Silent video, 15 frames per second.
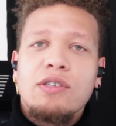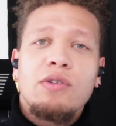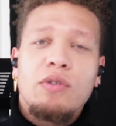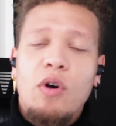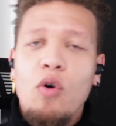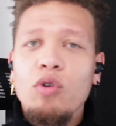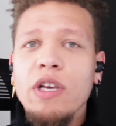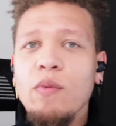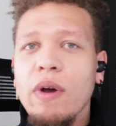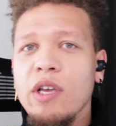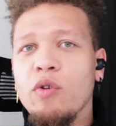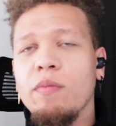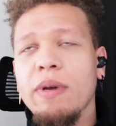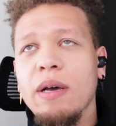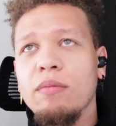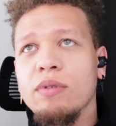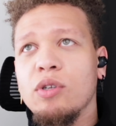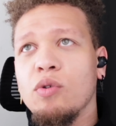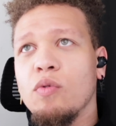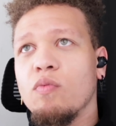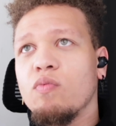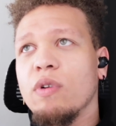So the only way you would be able
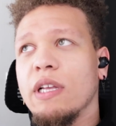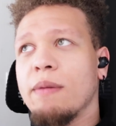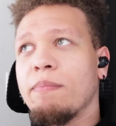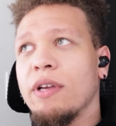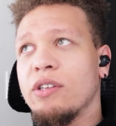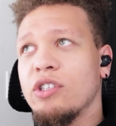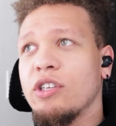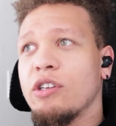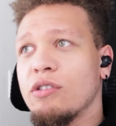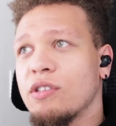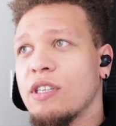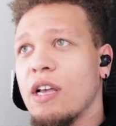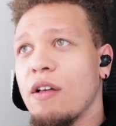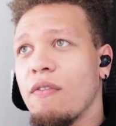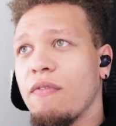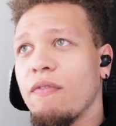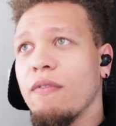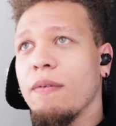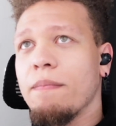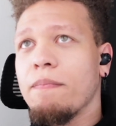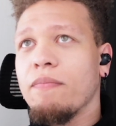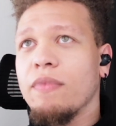to really pigeon yourself
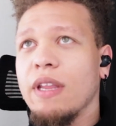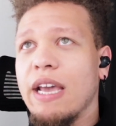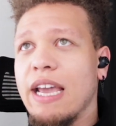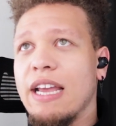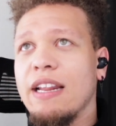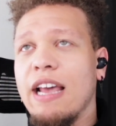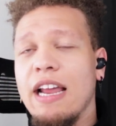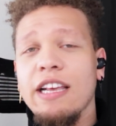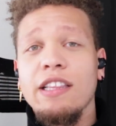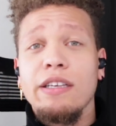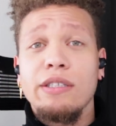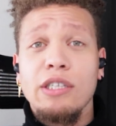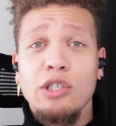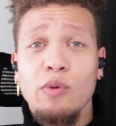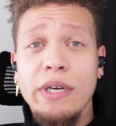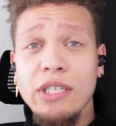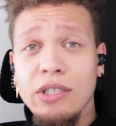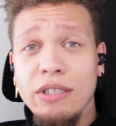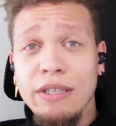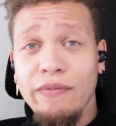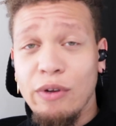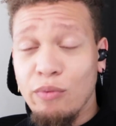in any of these
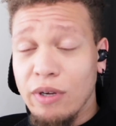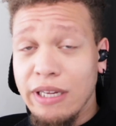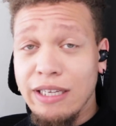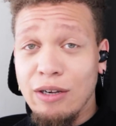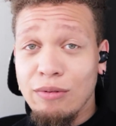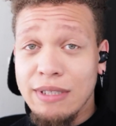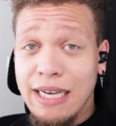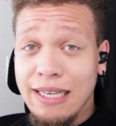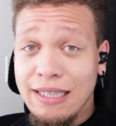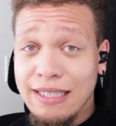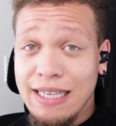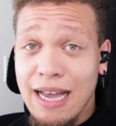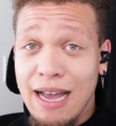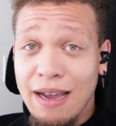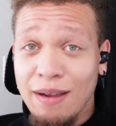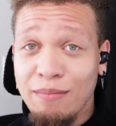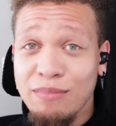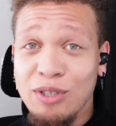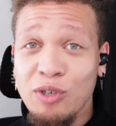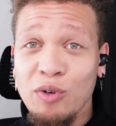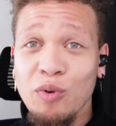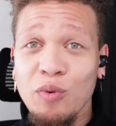situations, if you really don't take the time
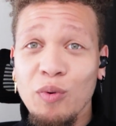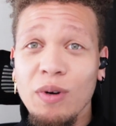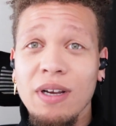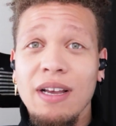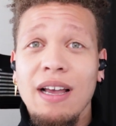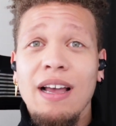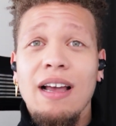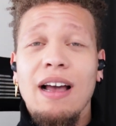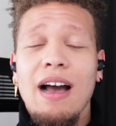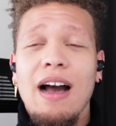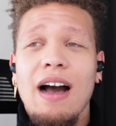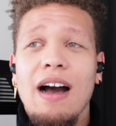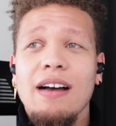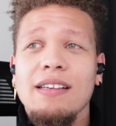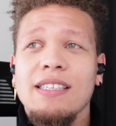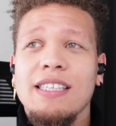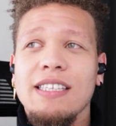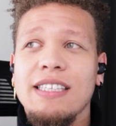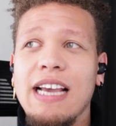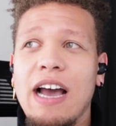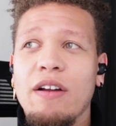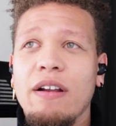to sit
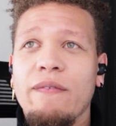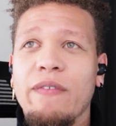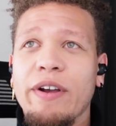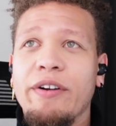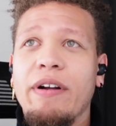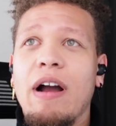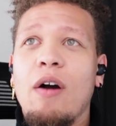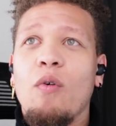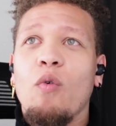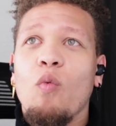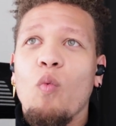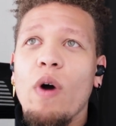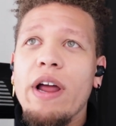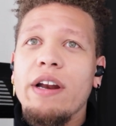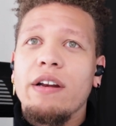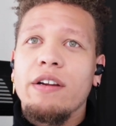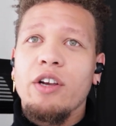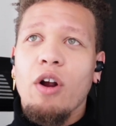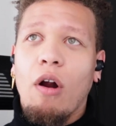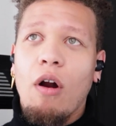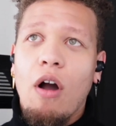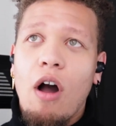down and figure out what
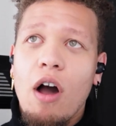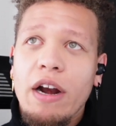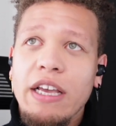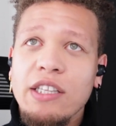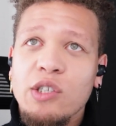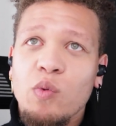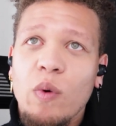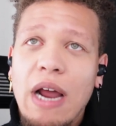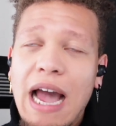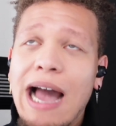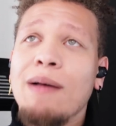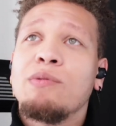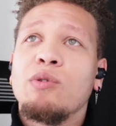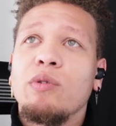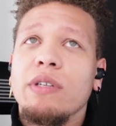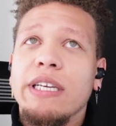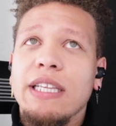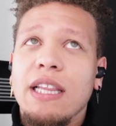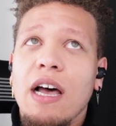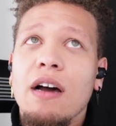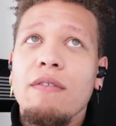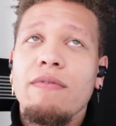your audience would absolutely
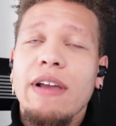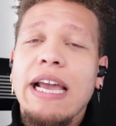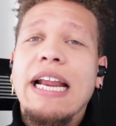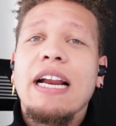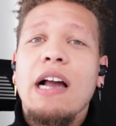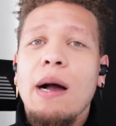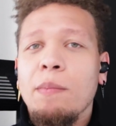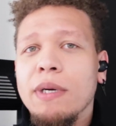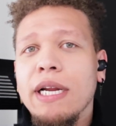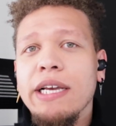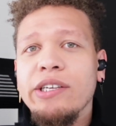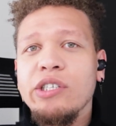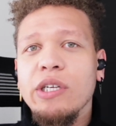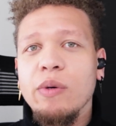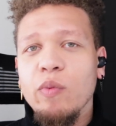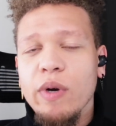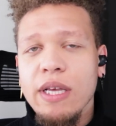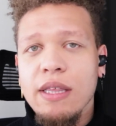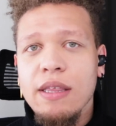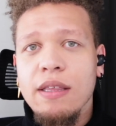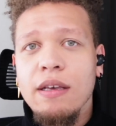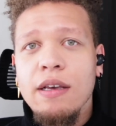love in combination
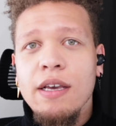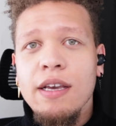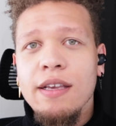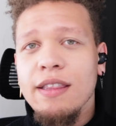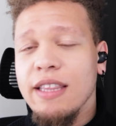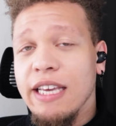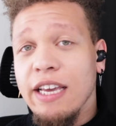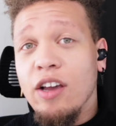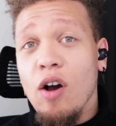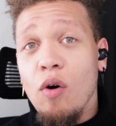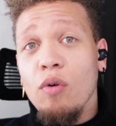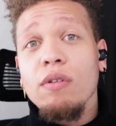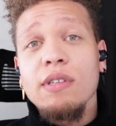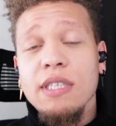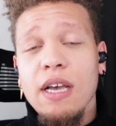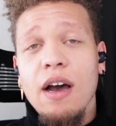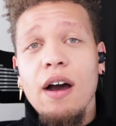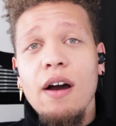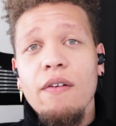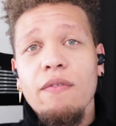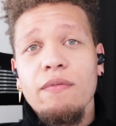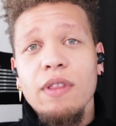with the goals
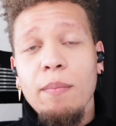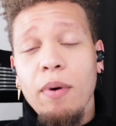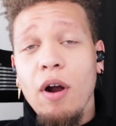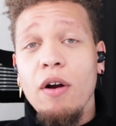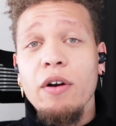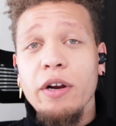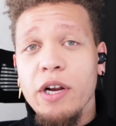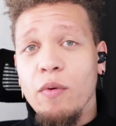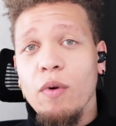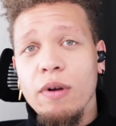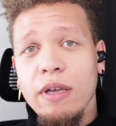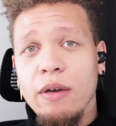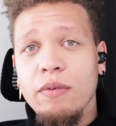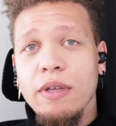of the partner you're working